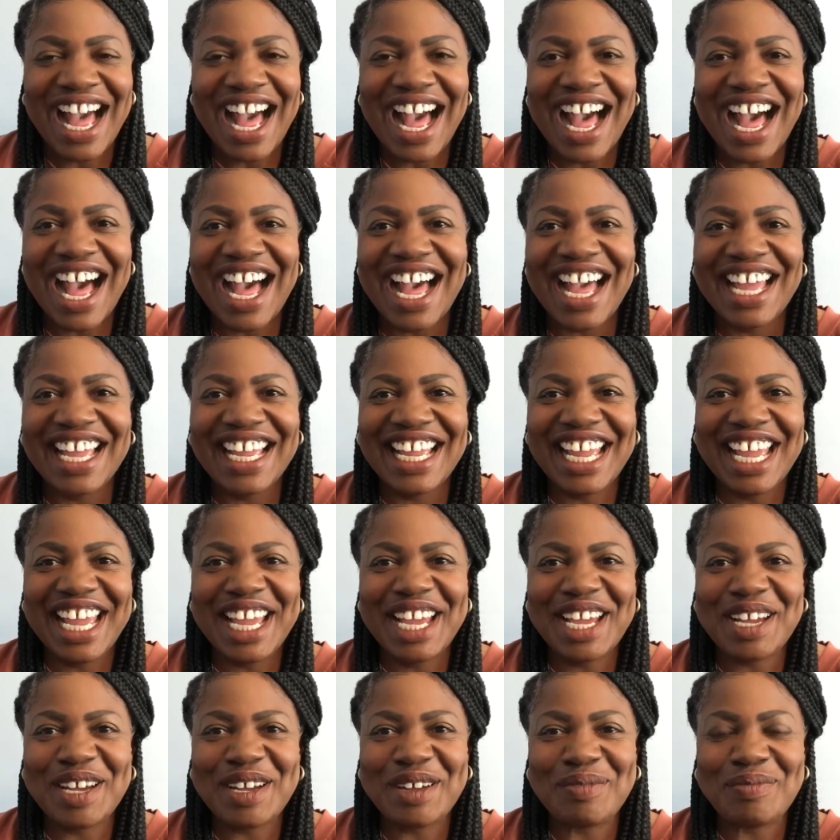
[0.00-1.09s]
I
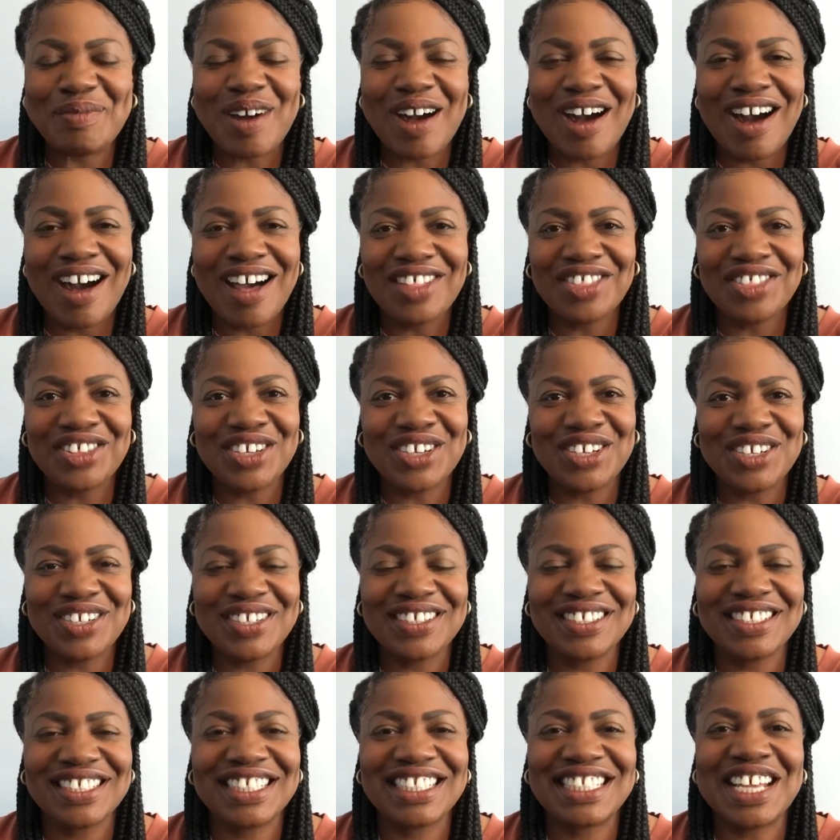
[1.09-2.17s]
am author
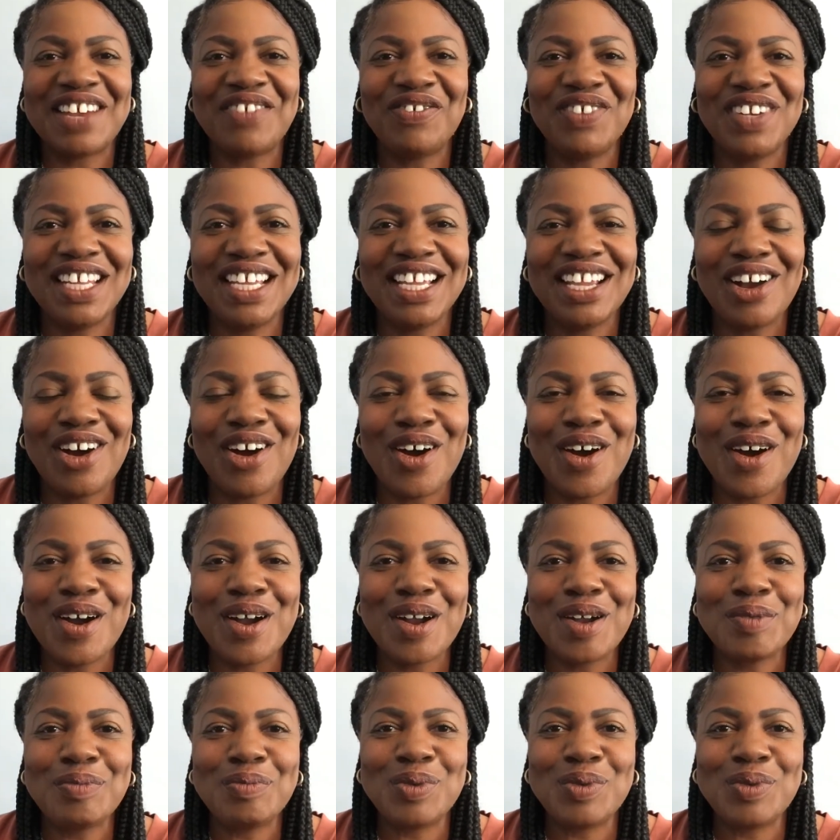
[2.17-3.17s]
Stephanie R.